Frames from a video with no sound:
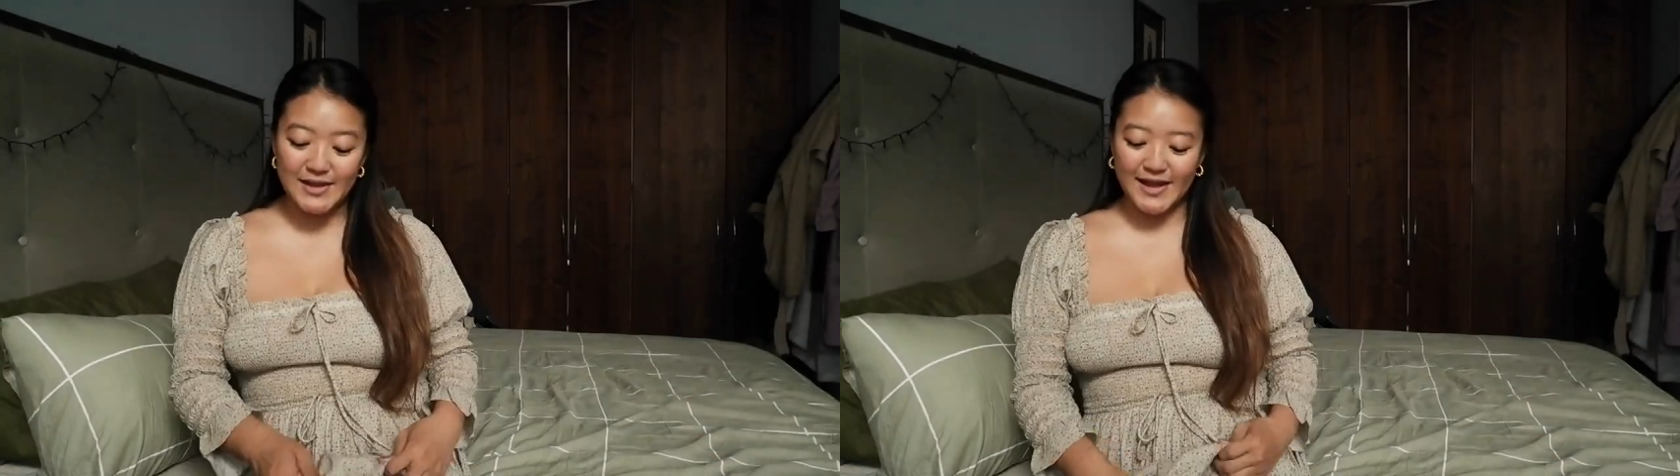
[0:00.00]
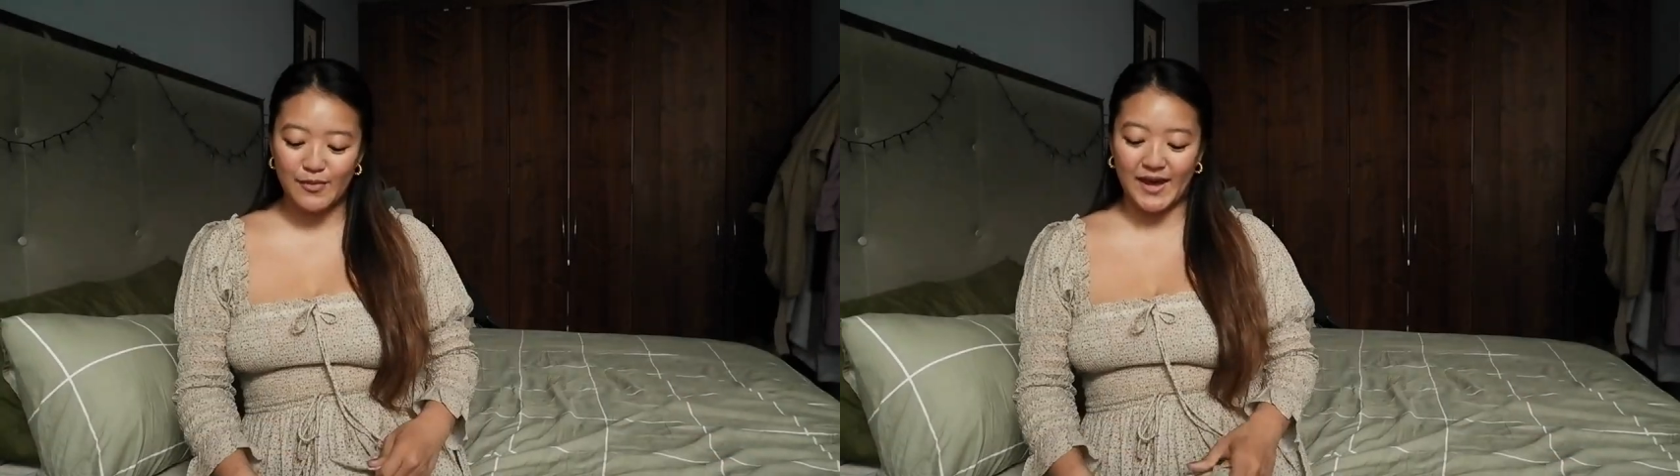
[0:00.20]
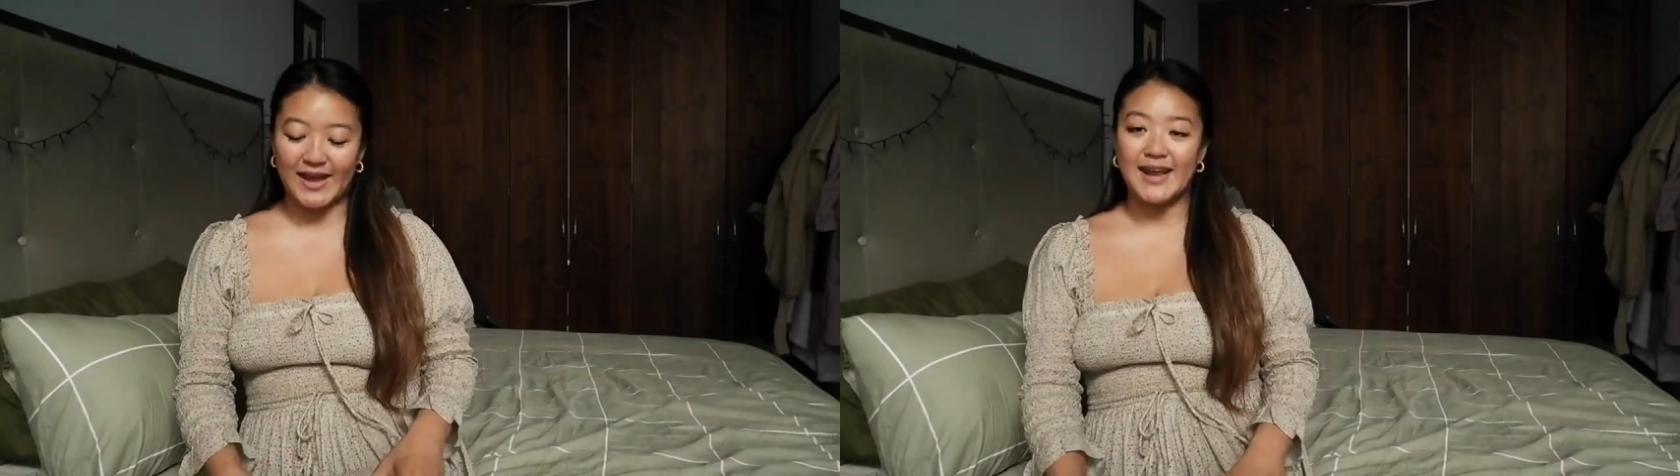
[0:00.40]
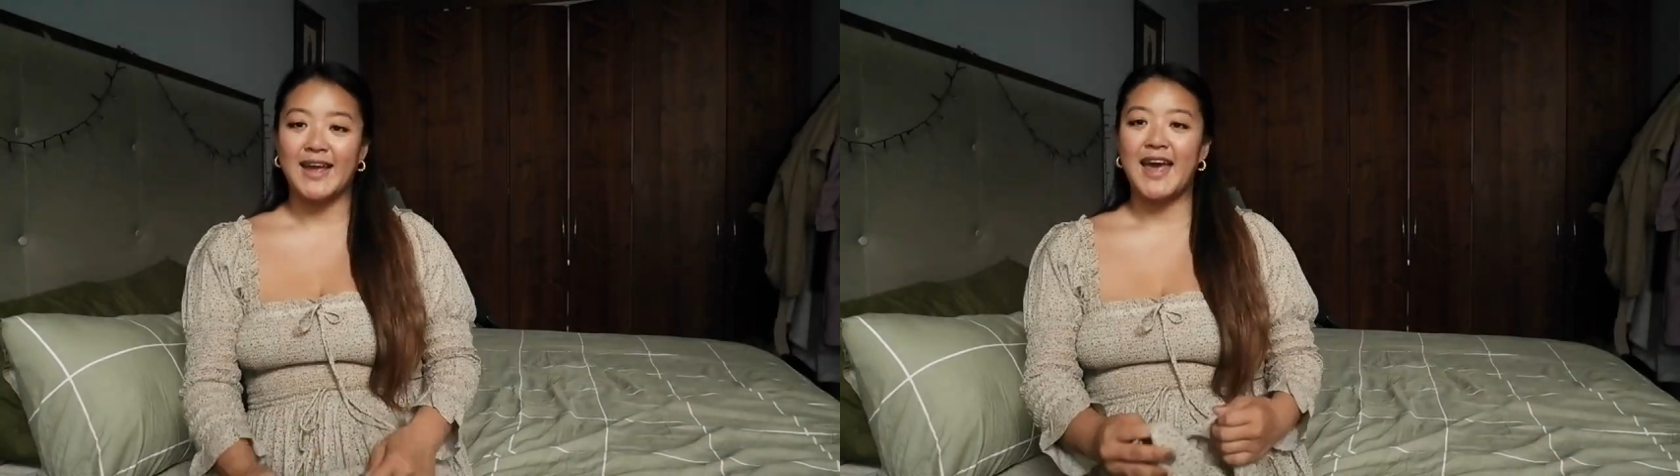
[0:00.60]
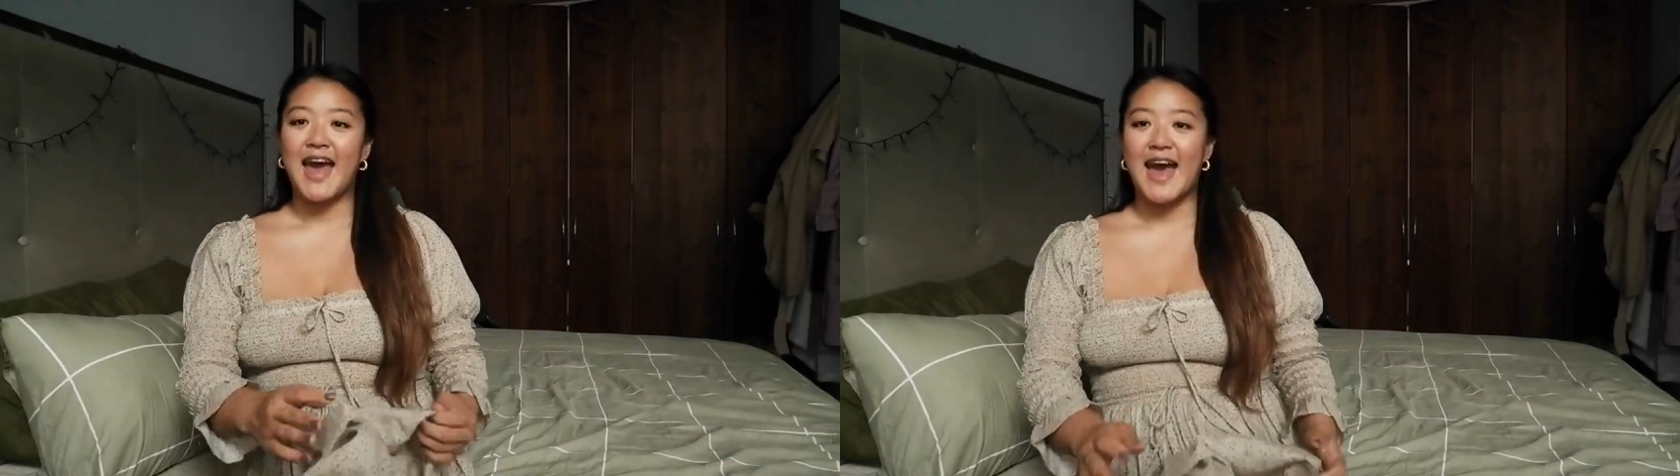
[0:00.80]
lightweight
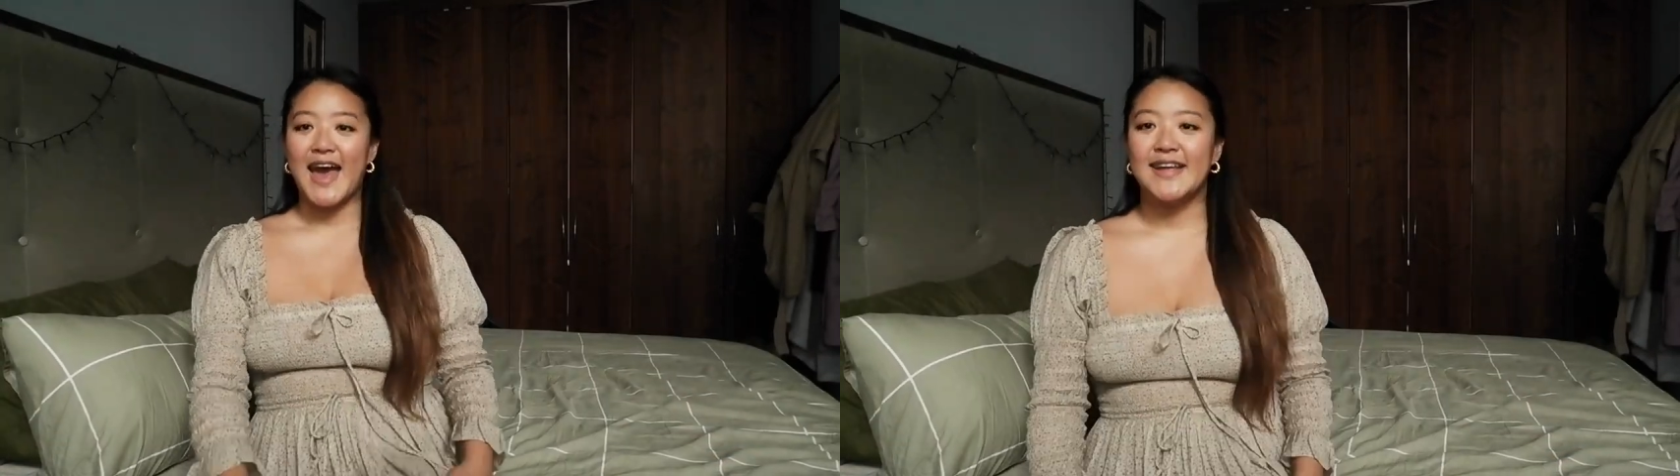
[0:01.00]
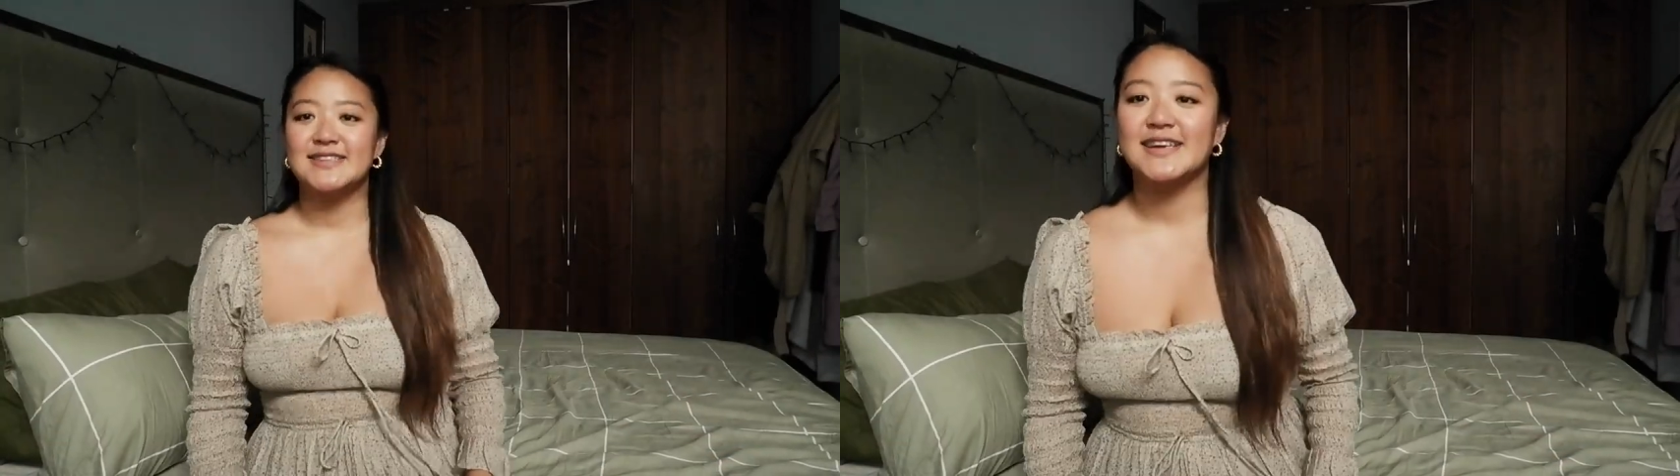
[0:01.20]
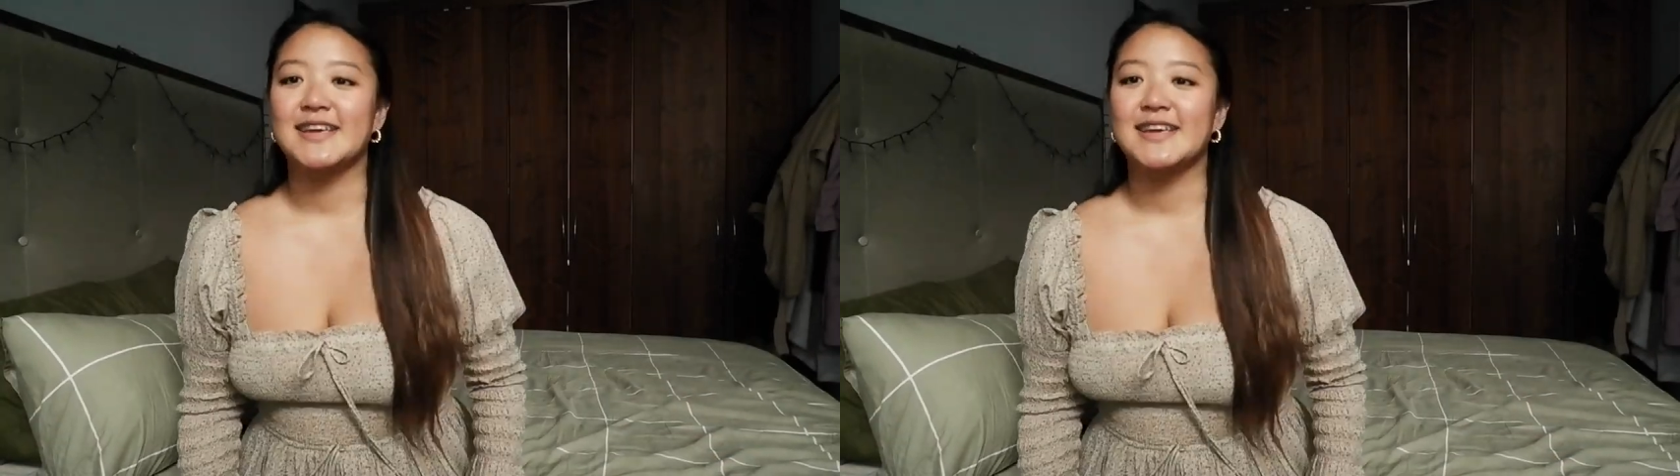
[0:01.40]
and